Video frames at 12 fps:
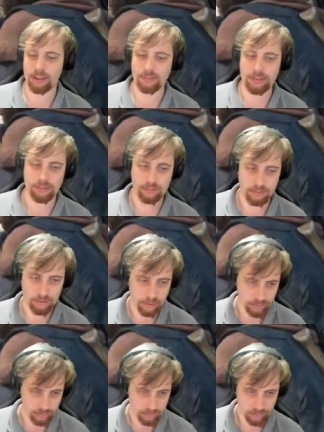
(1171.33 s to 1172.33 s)
I love it. So
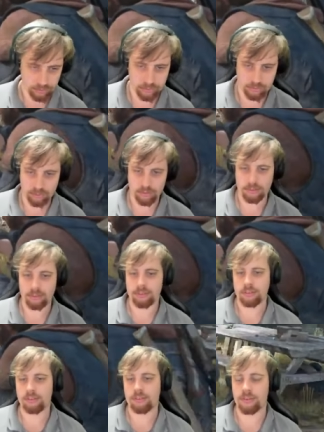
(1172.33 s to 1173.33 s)
dynamite.
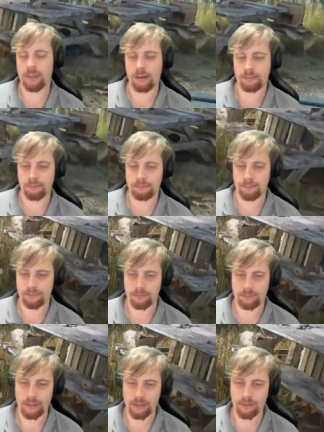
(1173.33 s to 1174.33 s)
Okay.
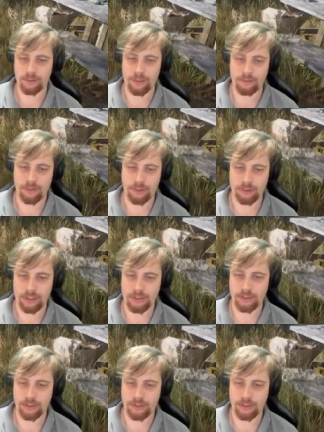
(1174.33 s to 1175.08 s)
We didn't go very far, so